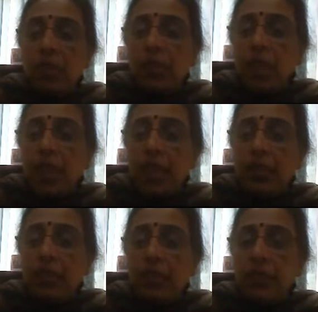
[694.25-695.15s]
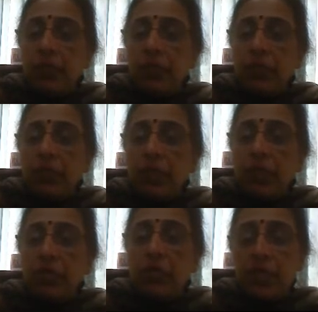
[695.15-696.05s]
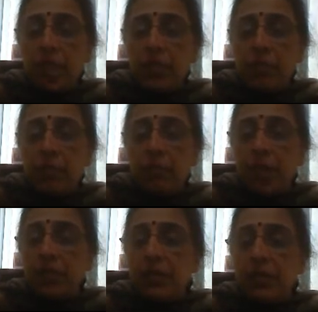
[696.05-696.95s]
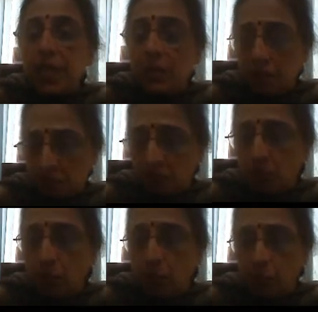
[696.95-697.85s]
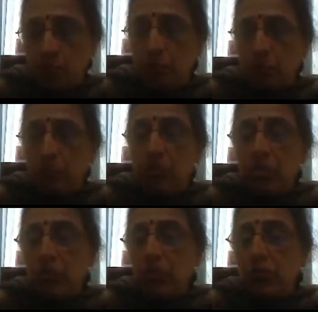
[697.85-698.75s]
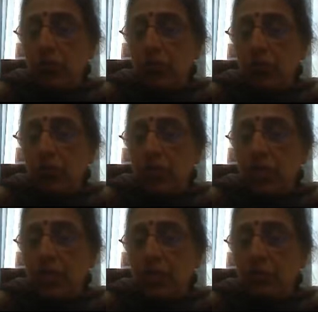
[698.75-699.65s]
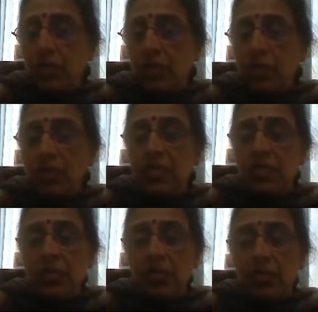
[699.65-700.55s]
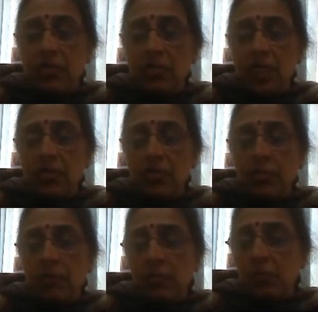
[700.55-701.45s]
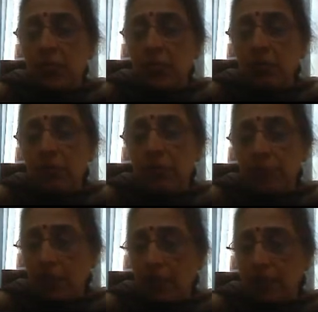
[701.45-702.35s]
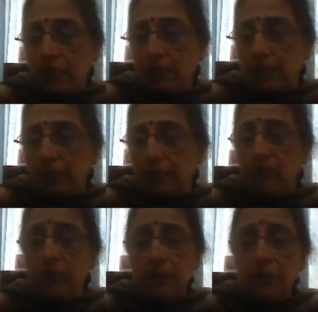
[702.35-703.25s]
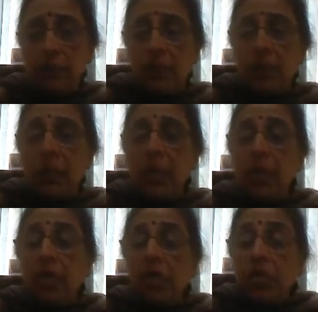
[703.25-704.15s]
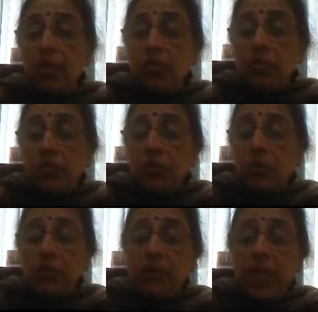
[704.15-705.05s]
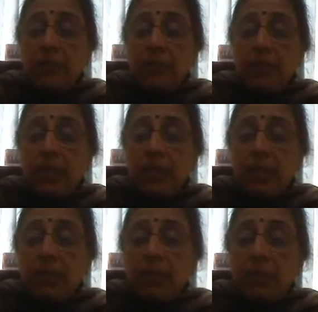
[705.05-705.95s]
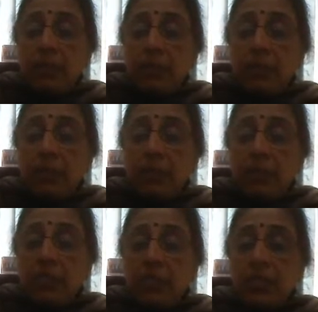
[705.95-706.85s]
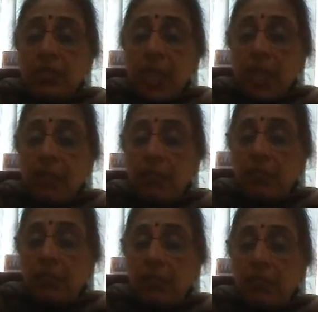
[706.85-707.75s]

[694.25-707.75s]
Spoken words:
add their coefficients as minus m both, because when you compute Zj minus Cj, this minus m will become plus m. Okay, so what will happen is that this m